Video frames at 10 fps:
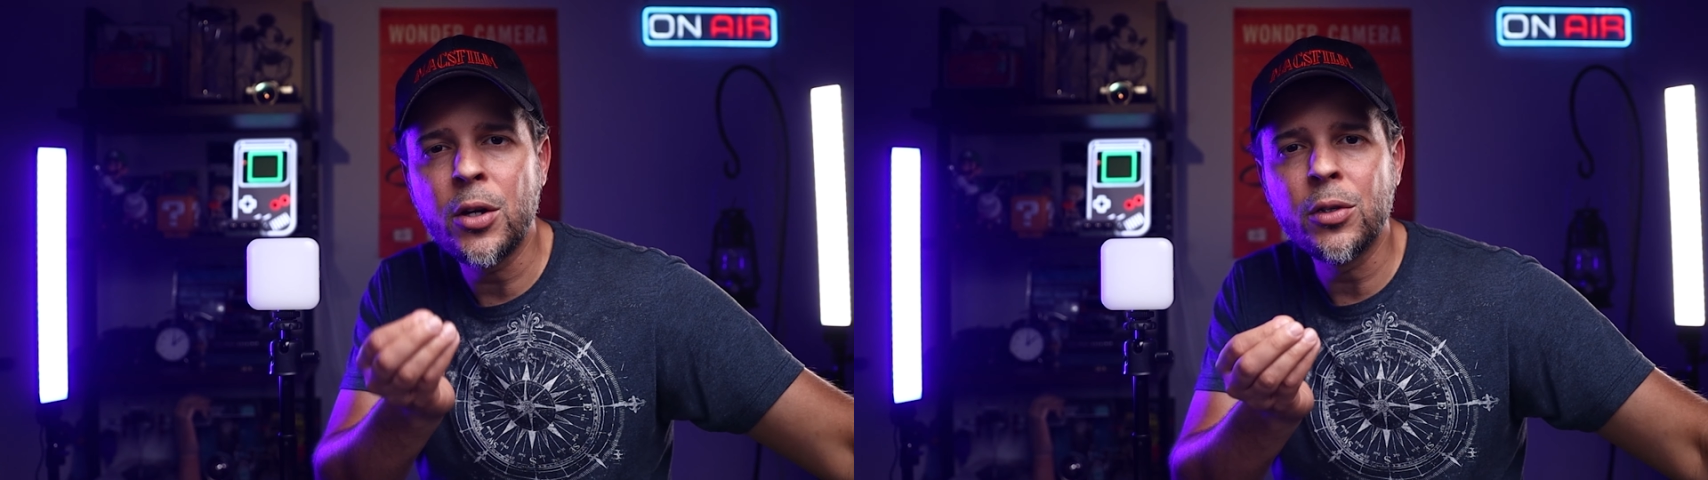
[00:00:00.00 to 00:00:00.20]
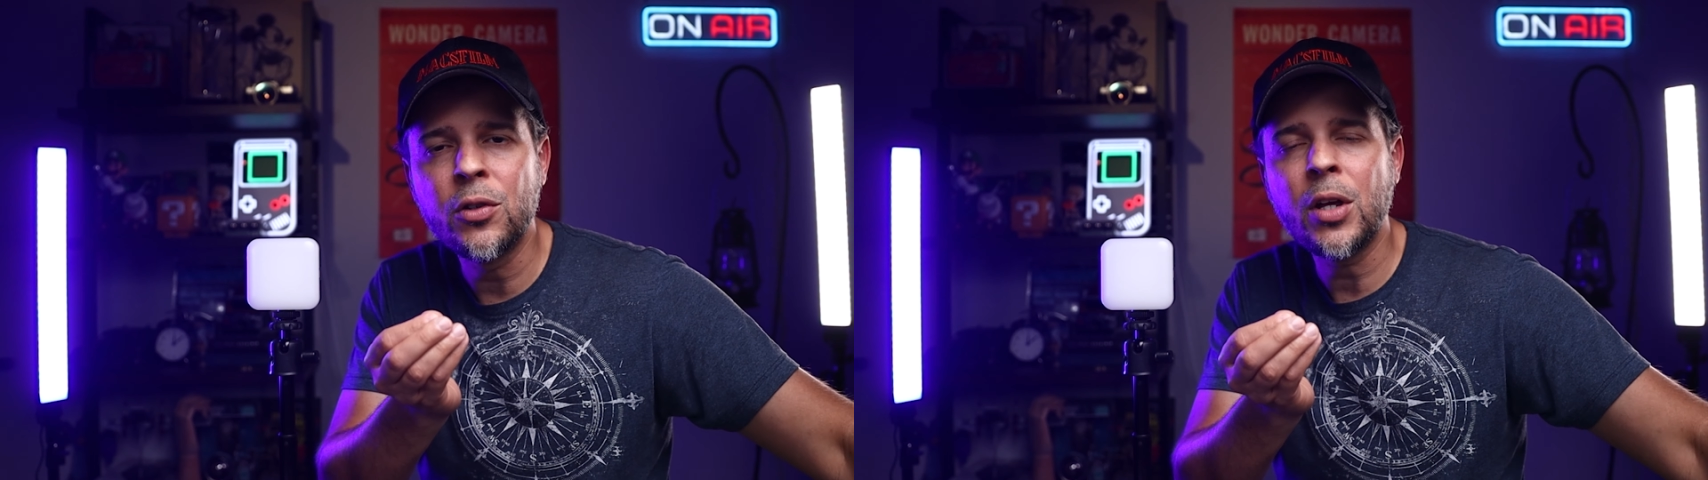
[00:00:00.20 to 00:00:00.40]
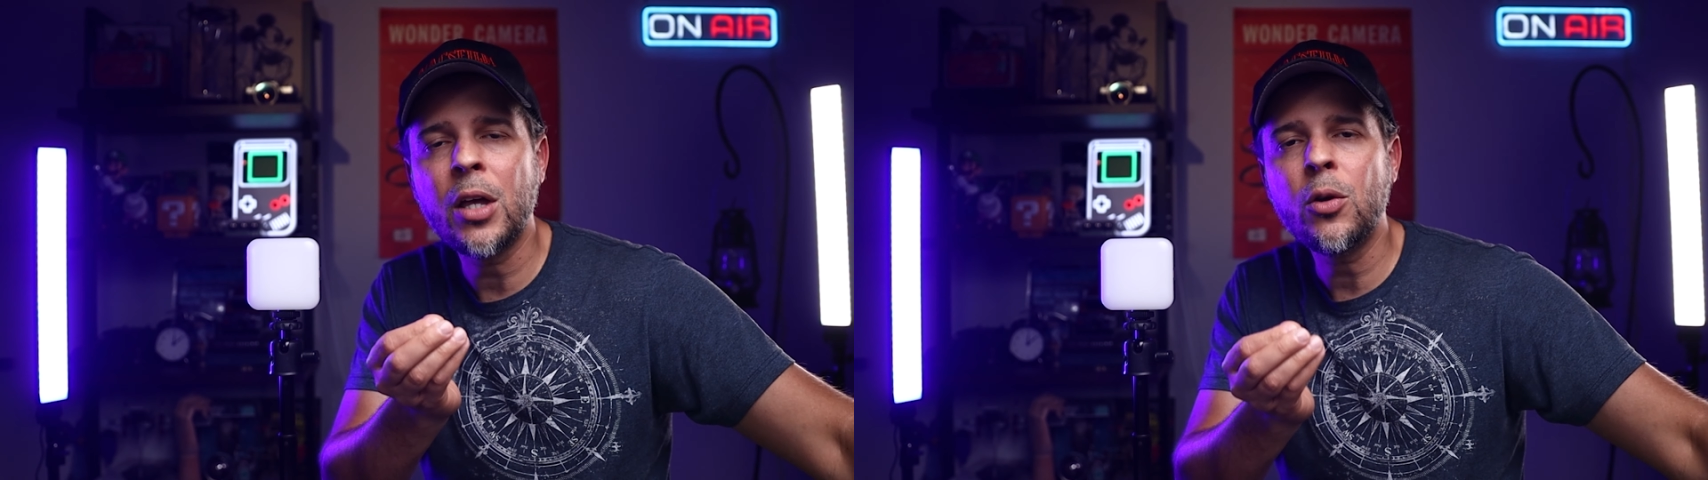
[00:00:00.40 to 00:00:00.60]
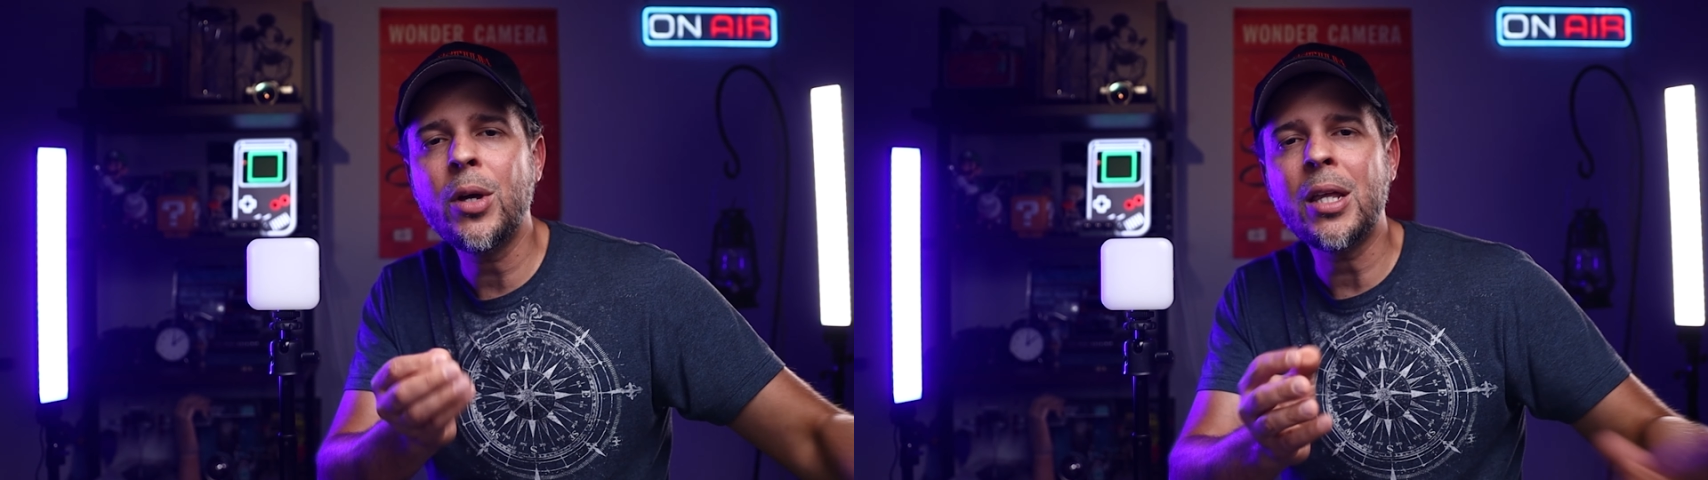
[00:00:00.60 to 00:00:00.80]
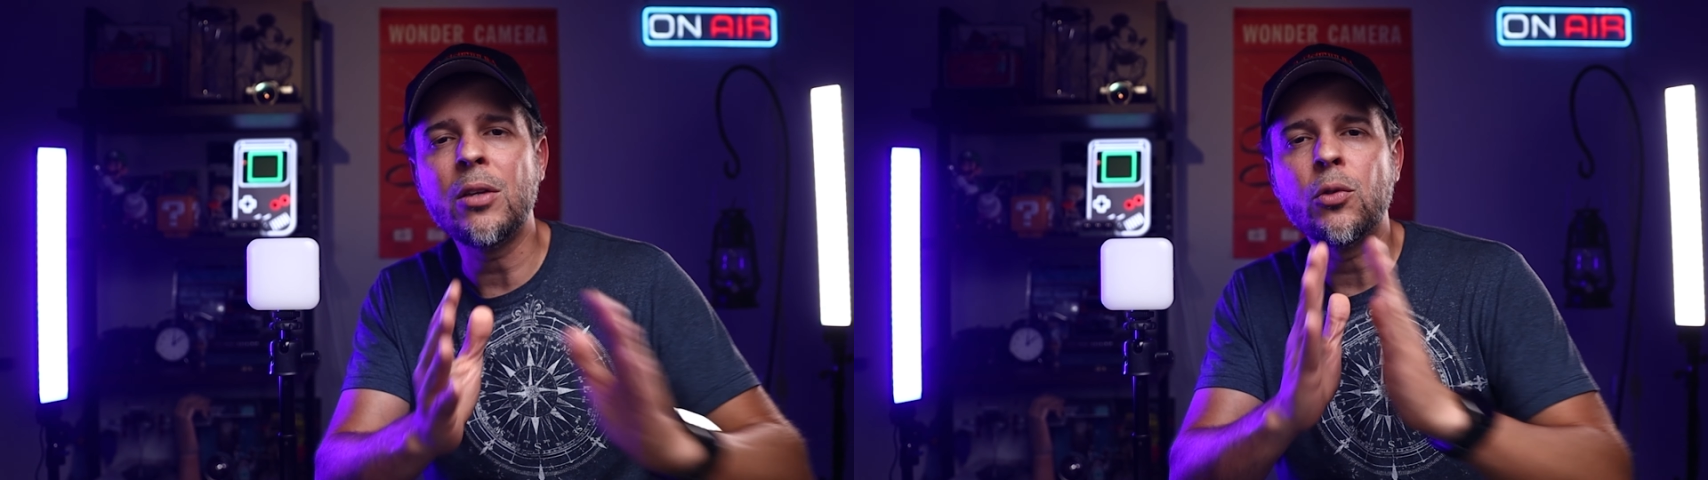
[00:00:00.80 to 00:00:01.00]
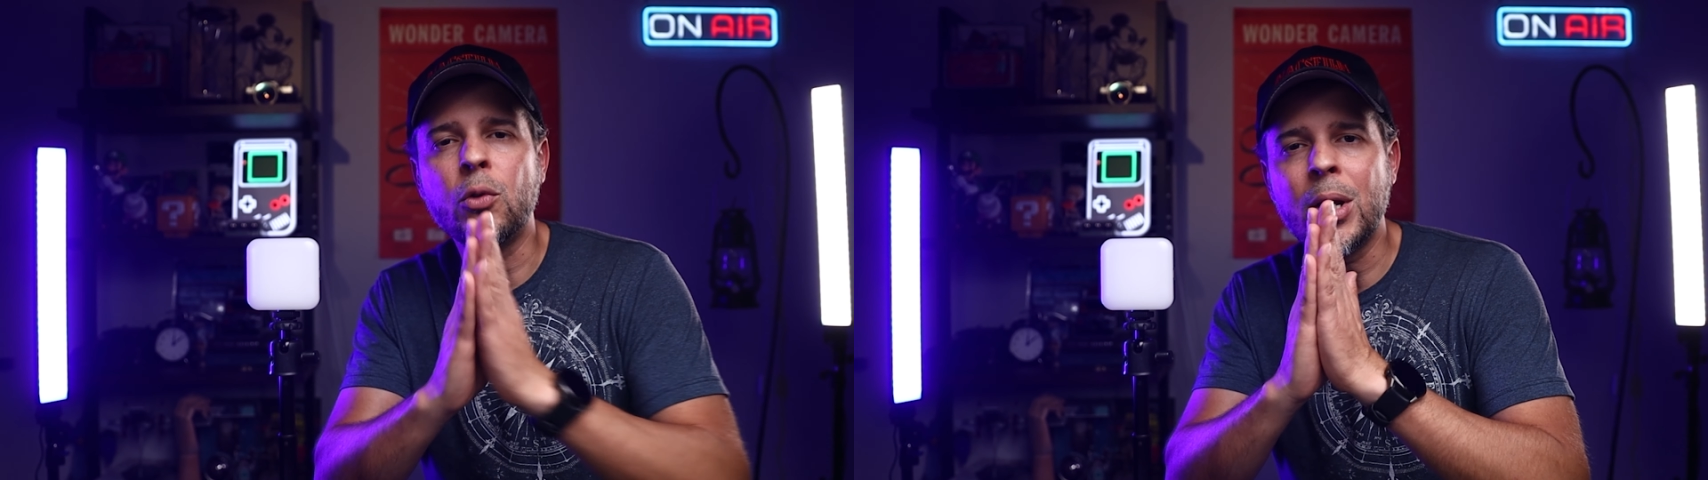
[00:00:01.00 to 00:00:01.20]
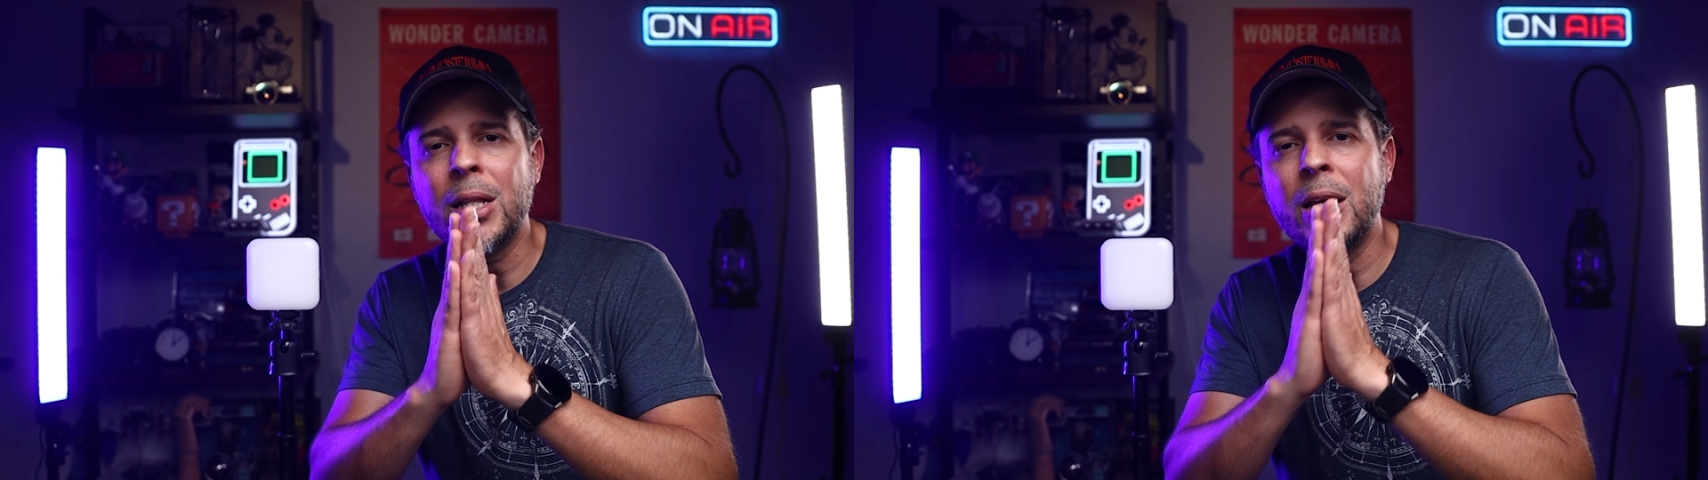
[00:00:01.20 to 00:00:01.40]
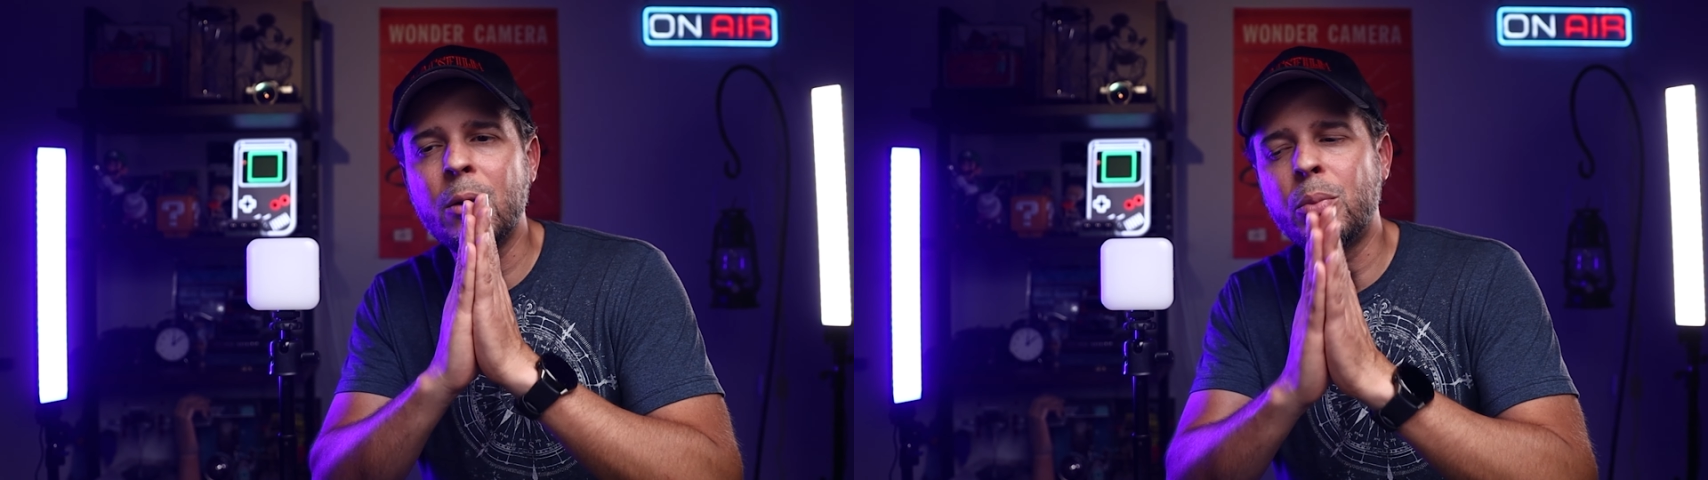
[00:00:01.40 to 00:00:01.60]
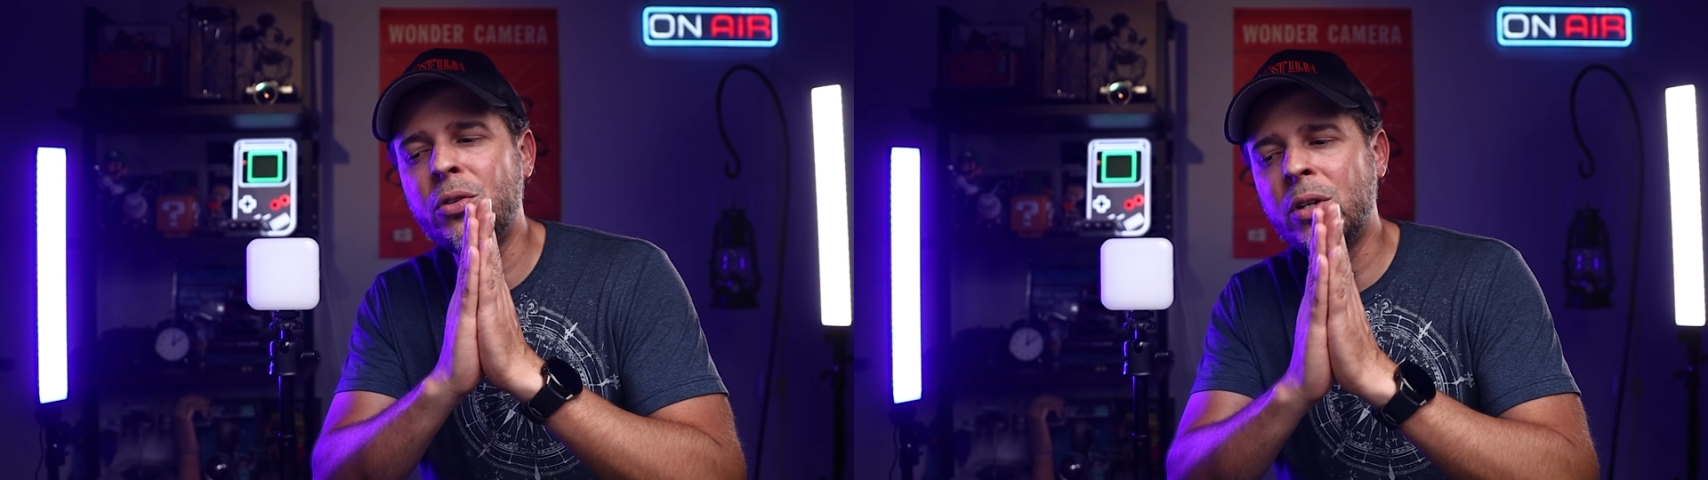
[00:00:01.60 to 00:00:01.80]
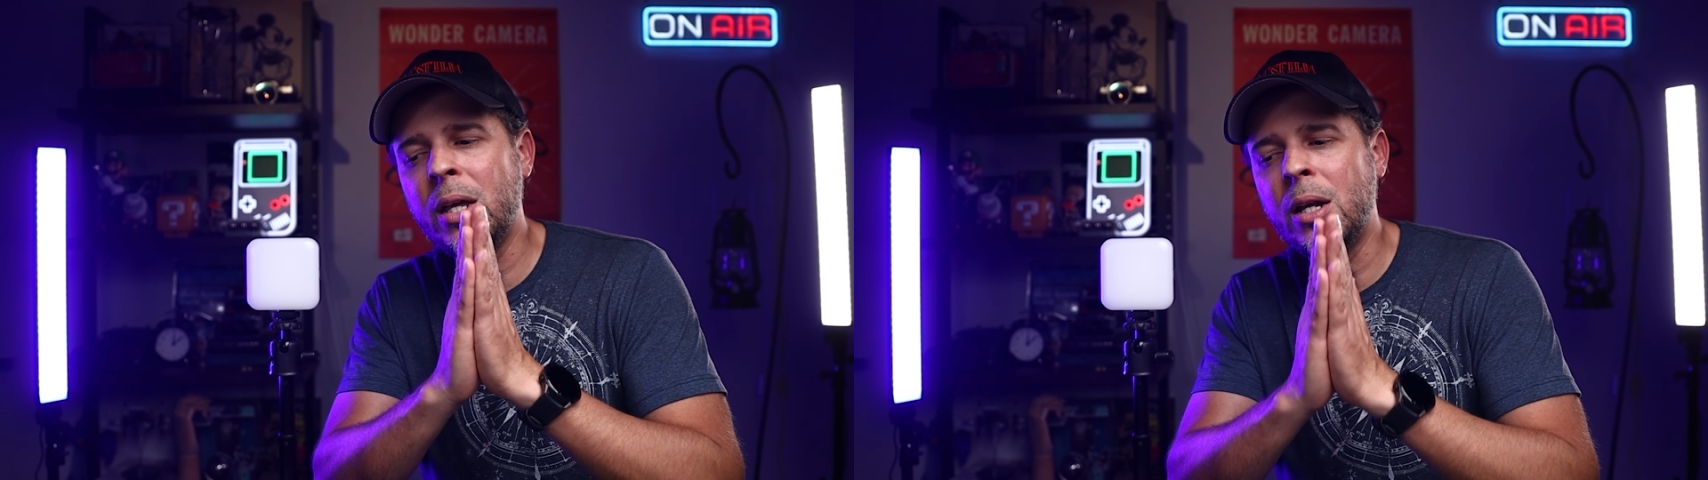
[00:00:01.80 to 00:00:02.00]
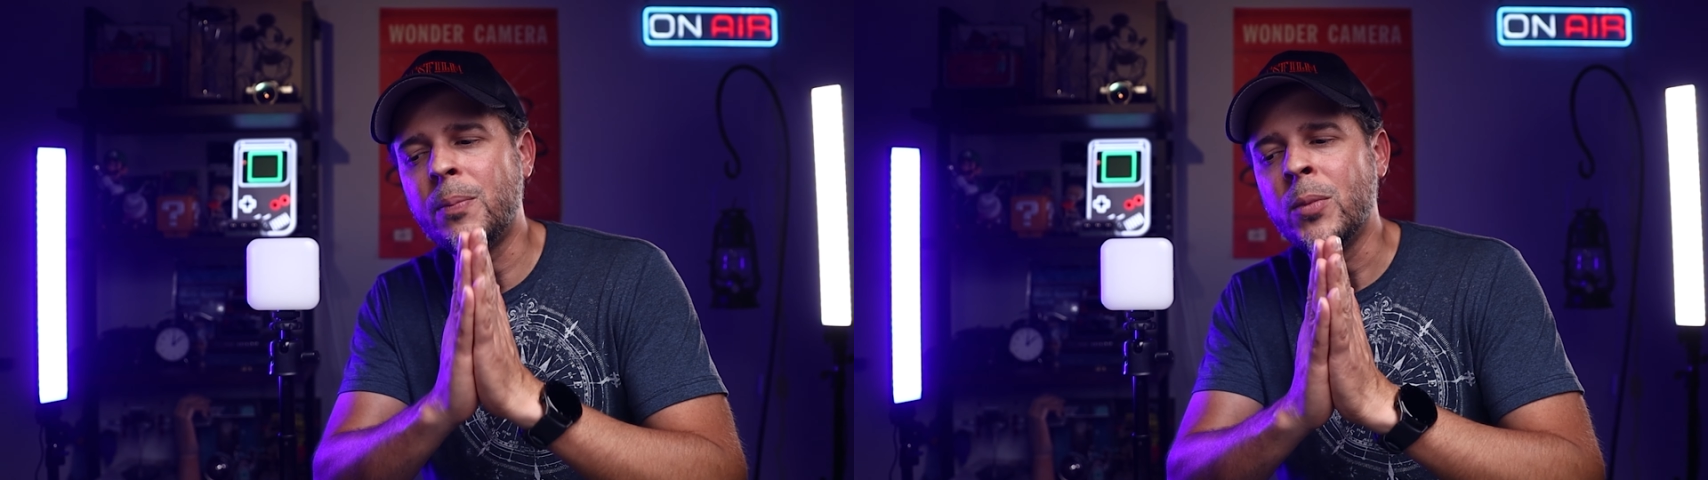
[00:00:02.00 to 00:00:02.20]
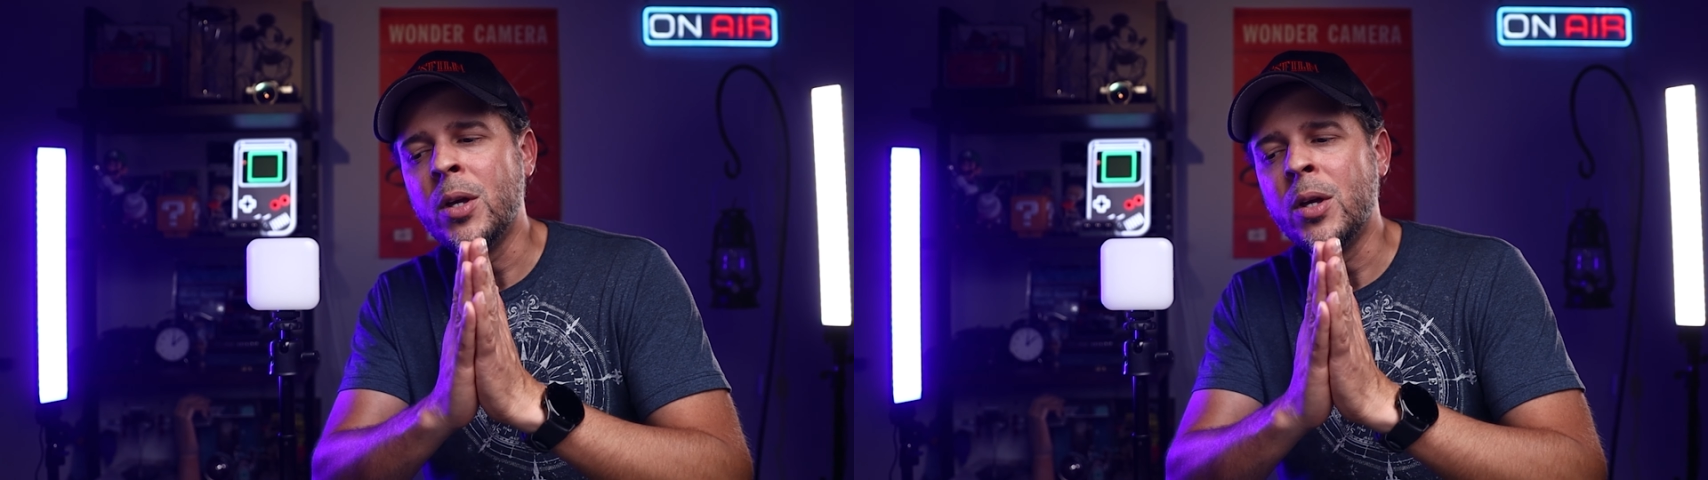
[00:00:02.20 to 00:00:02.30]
here on the channel and it's greatly appreciated.